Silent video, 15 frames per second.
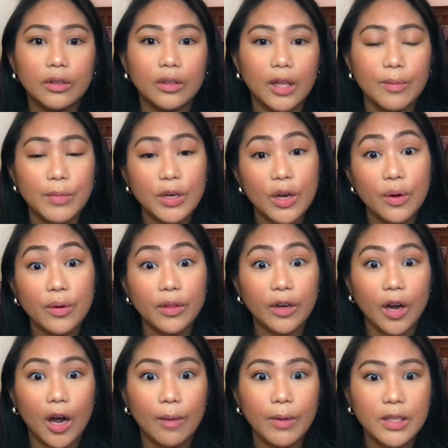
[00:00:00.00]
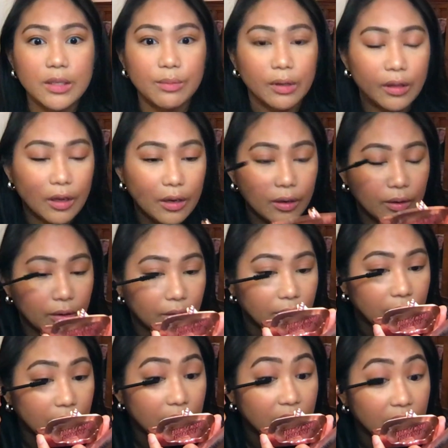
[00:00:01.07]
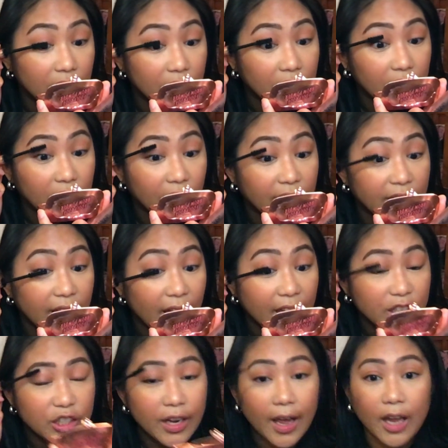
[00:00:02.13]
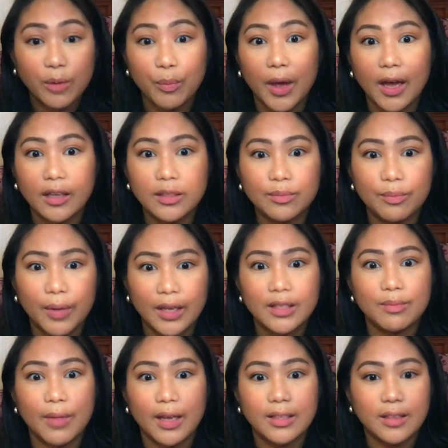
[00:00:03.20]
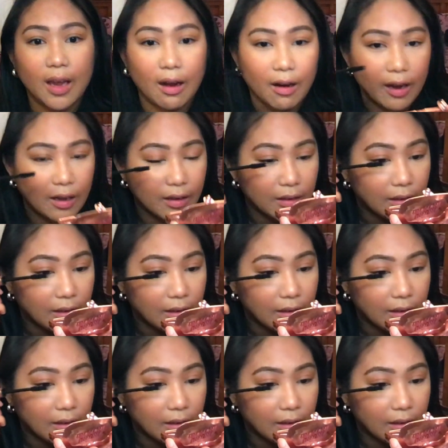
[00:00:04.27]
Let me know in the comments below, like hashtag best mascara.